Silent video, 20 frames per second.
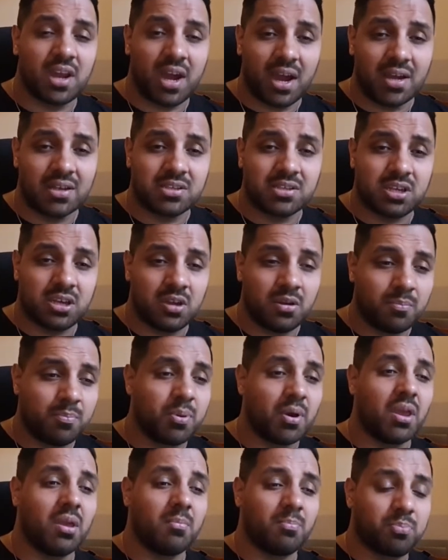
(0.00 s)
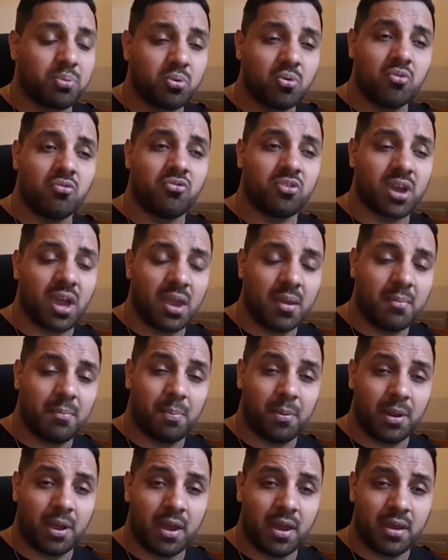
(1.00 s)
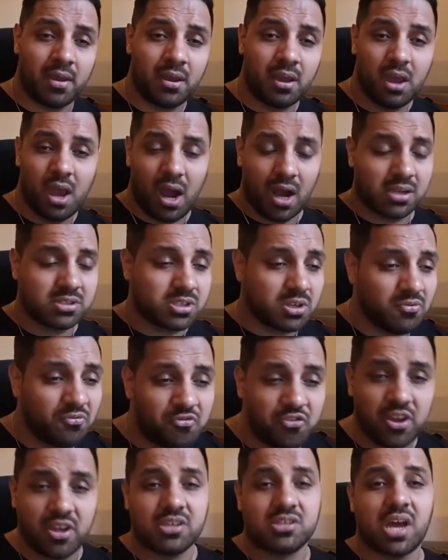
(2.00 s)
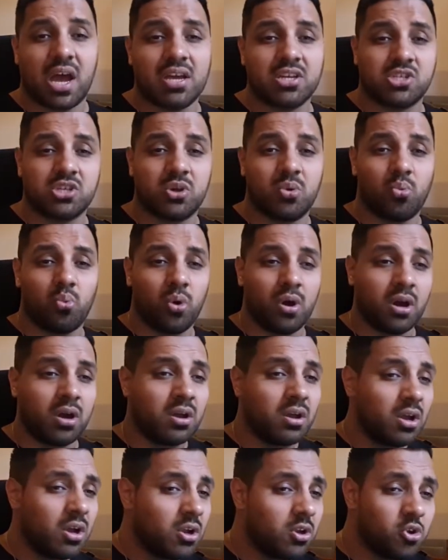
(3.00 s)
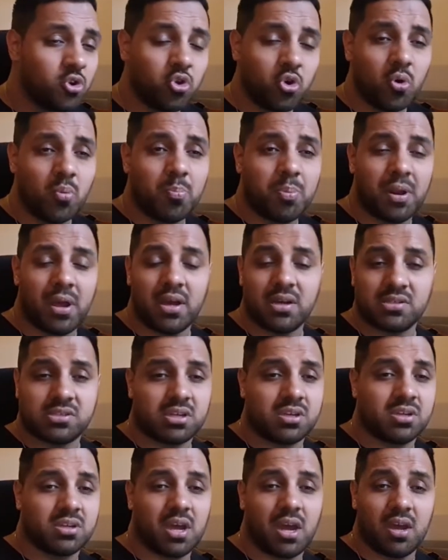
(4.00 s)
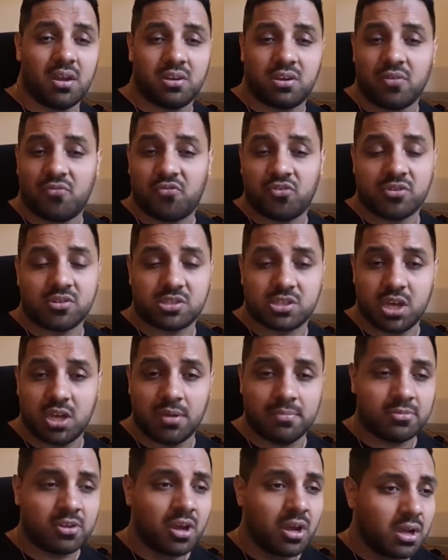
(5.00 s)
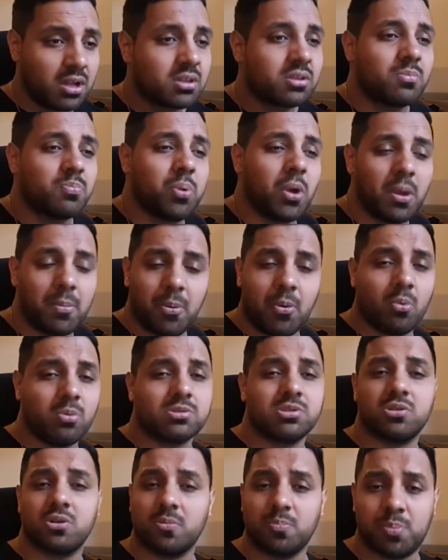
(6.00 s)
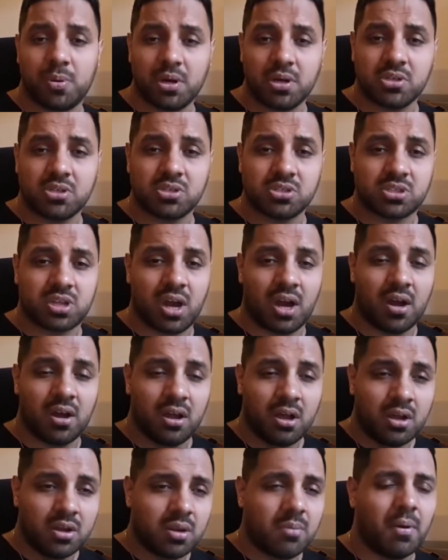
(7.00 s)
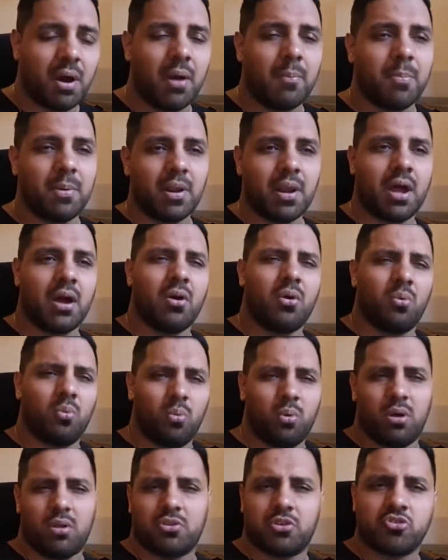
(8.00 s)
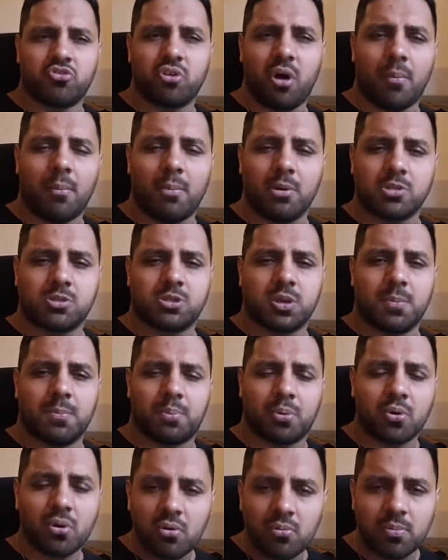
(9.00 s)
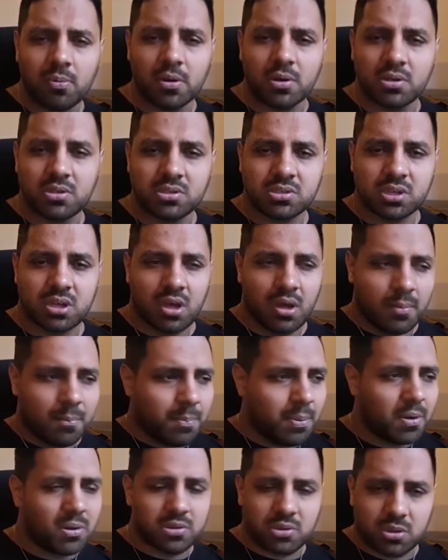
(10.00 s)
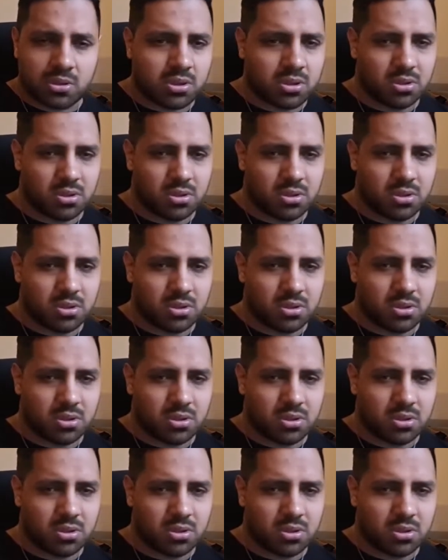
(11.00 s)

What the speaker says: 19, but improved gameplay, as in things actually work, new players in there in different teams, people will still purchase that. They might be like, well, there's not much improvements, but